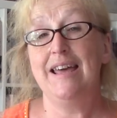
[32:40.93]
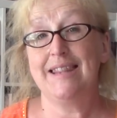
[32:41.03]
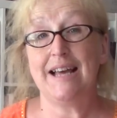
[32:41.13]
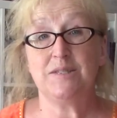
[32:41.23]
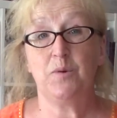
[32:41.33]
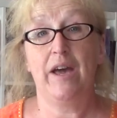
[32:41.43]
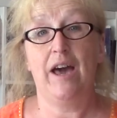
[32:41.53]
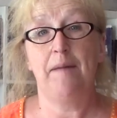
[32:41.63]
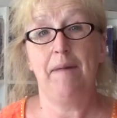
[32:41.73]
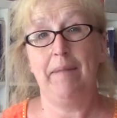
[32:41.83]
That's why
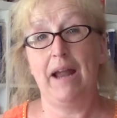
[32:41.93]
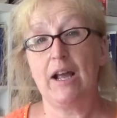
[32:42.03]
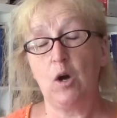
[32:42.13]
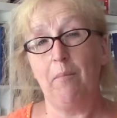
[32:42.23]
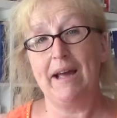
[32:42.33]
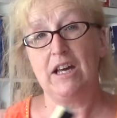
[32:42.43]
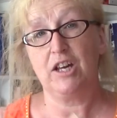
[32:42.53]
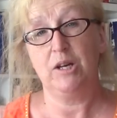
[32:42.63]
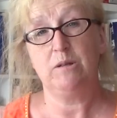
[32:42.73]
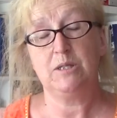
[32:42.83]
I'm aiming. I've got my
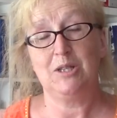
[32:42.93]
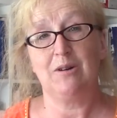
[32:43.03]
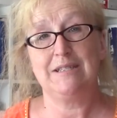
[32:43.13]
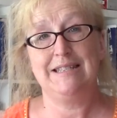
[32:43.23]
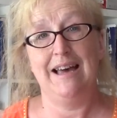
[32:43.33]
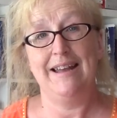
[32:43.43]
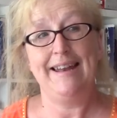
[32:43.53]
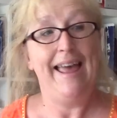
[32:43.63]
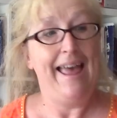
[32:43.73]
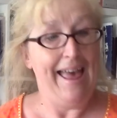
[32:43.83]
cocoon socks done,